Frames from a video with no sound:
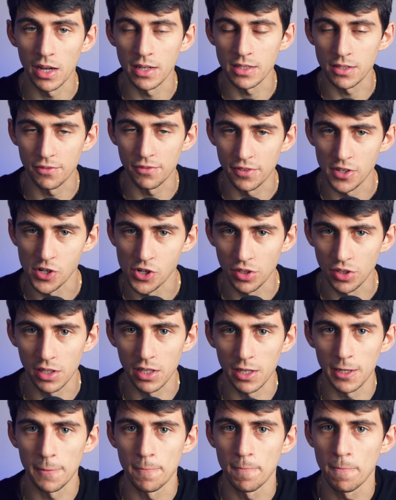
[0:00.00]
has
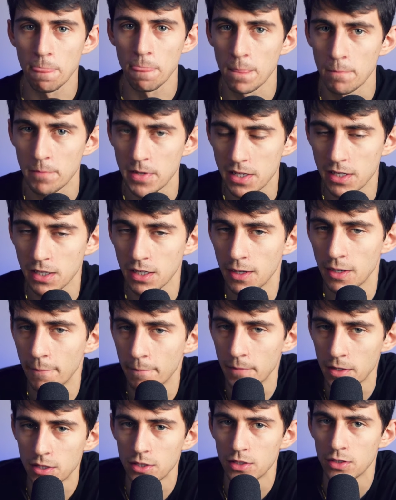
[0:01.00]
officially
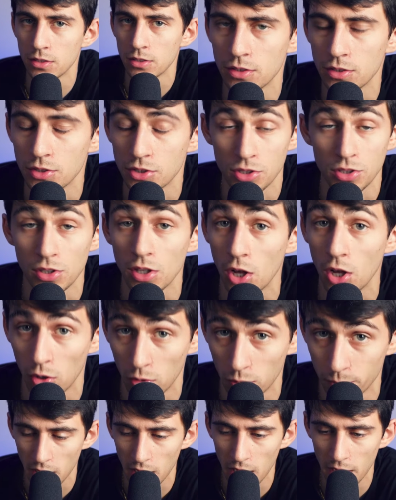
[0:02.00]
become slow.
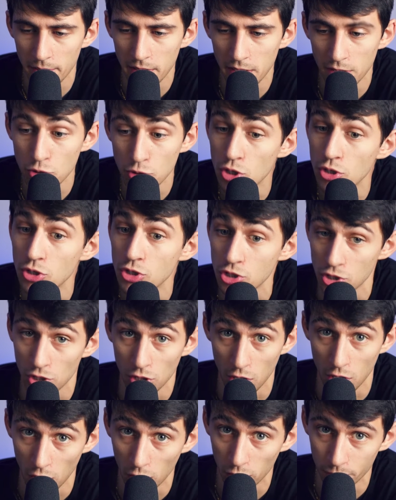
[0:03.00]
And I mean
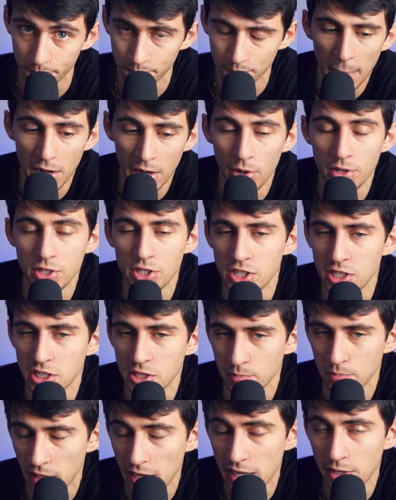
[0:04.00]
slow. I know I just
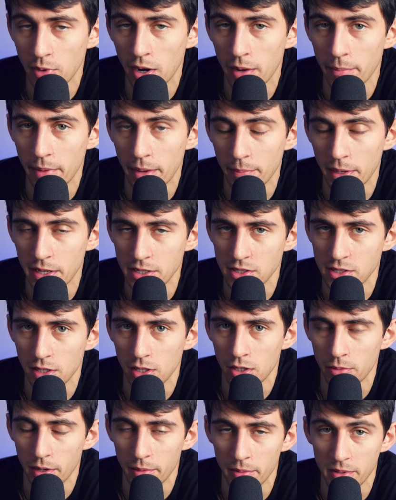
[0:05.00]
explained what I meant by
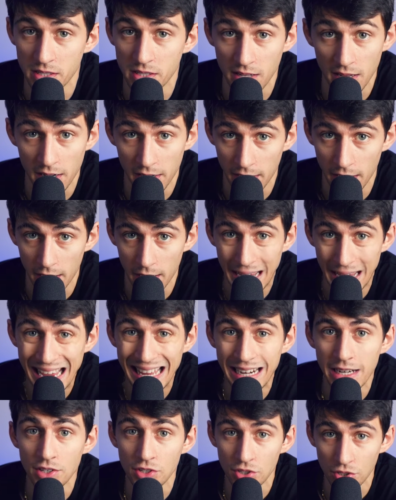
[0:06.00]
slow, but I'm gonna say it again. It
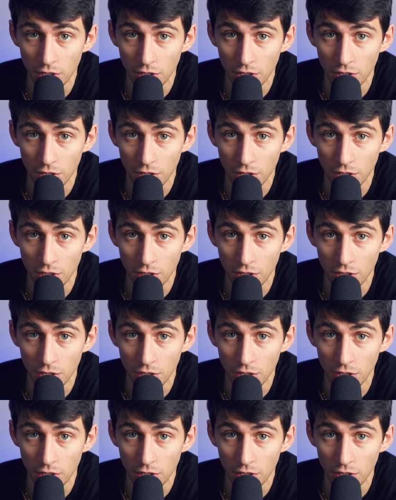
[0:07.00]
is